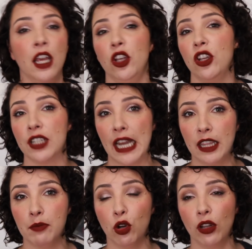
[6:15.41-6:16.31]
you can take
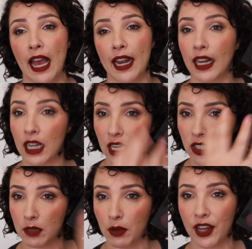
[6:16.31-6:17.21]
them all out and
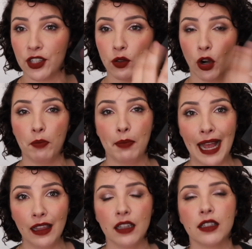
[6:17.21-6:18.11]
customize your own
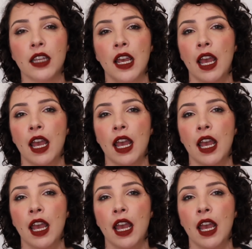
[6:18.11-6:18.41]
palettes.